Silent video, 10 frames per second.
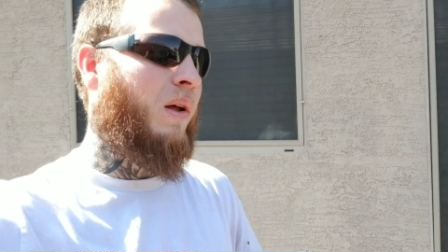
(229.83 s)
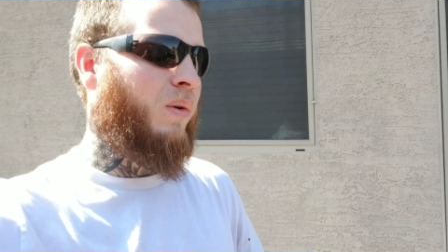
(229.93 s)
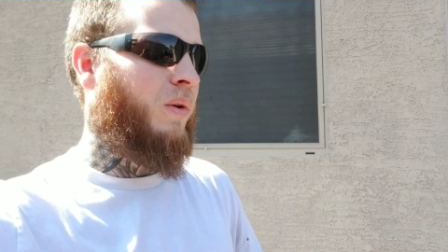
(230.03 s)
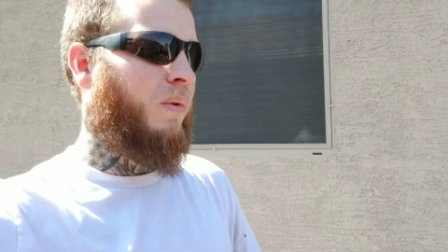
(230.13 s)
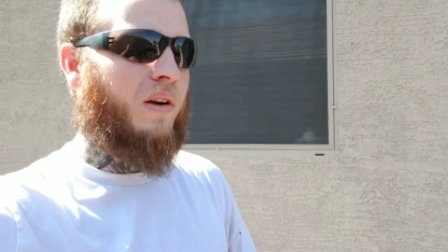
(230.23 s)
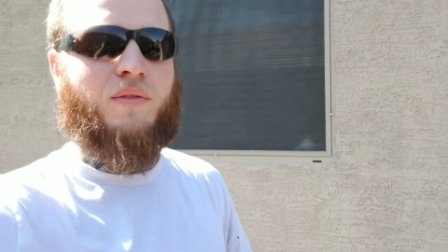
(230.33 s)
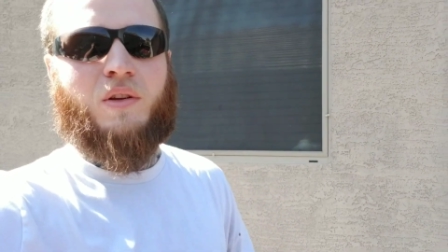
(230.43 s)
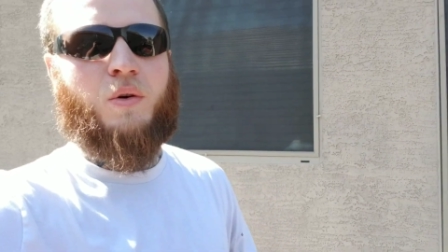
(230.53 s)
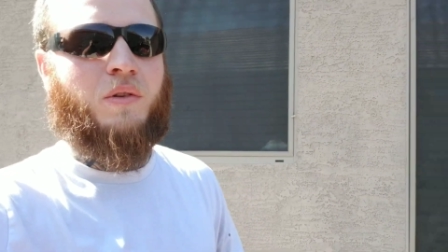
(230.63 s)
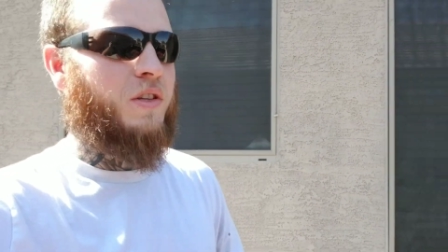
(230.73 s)
blown that we're even
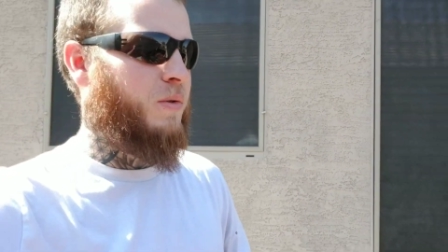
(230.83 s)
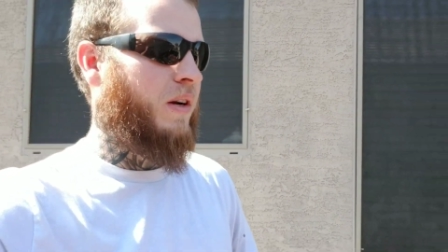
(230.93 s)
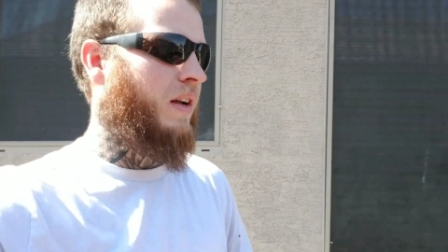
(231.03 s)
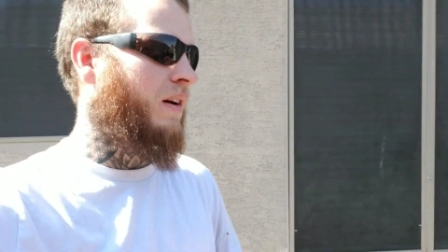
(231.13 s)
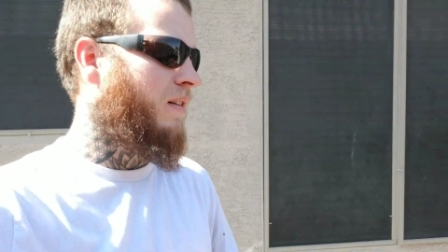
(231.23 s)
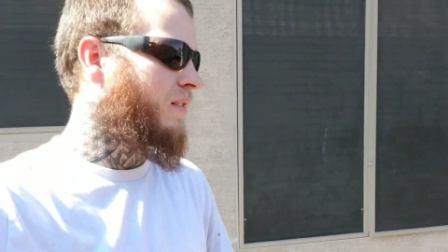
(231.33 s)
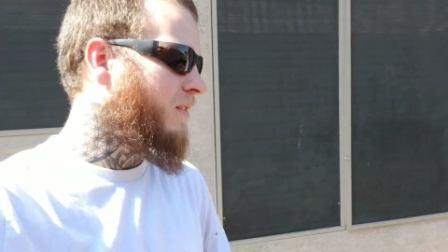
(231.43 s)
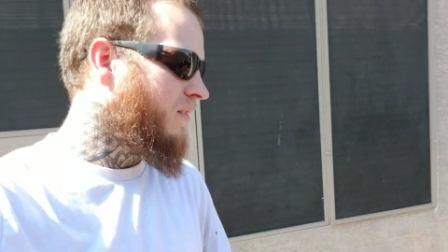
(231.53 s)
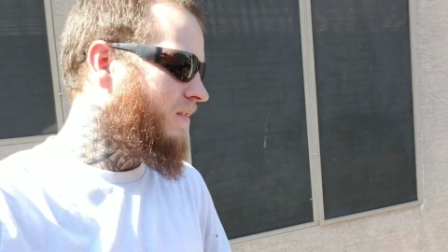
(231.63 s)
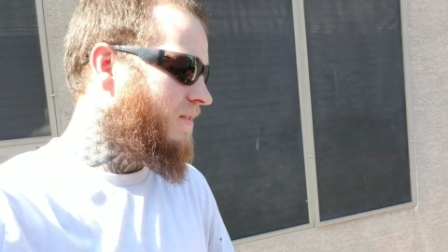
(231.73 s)
doing this right now.
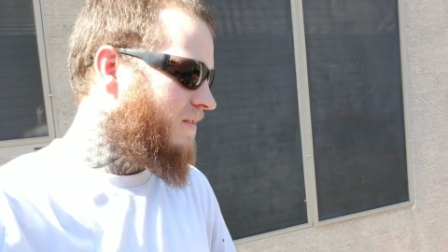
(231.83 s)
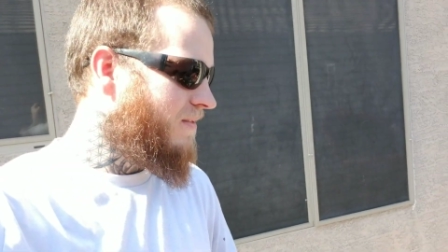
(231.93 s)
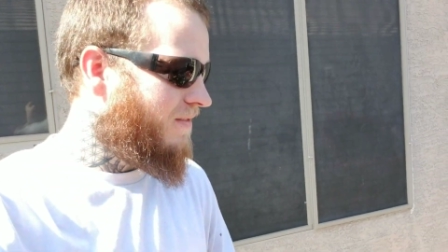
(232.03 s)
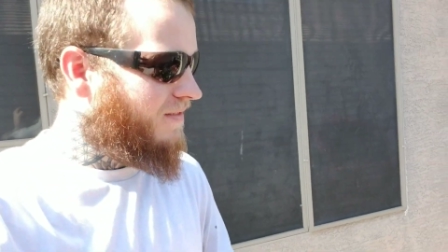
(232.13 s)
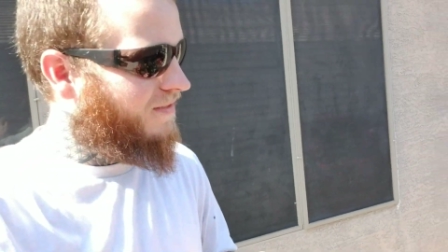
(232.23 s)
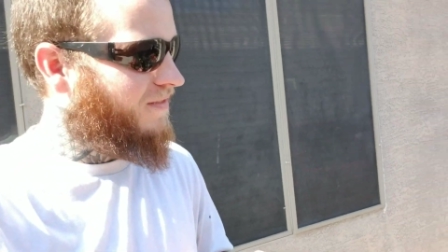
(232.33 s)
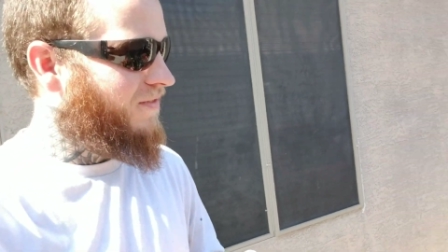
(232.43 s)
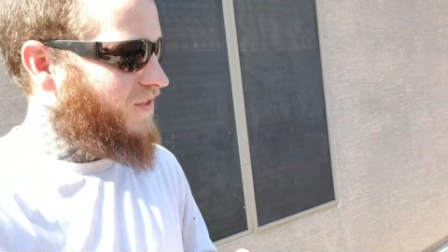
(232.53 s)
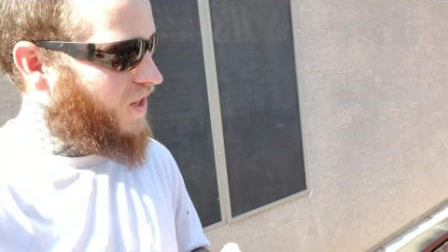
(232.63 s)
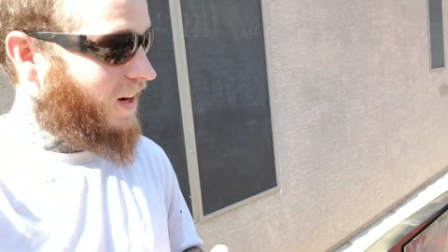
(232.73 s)

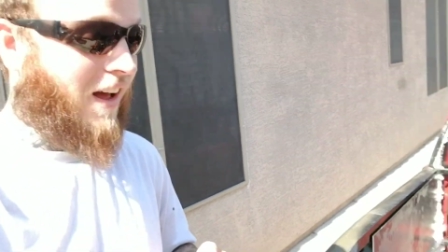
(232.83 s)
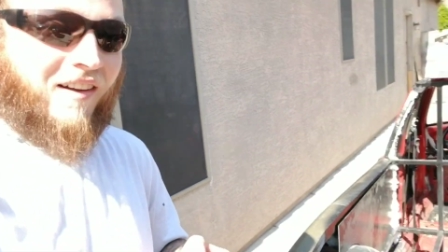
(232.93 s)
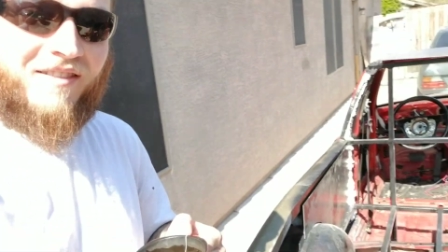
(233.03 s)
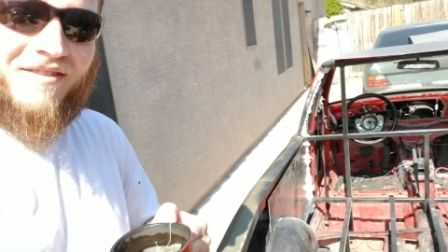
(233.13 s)
Check it out.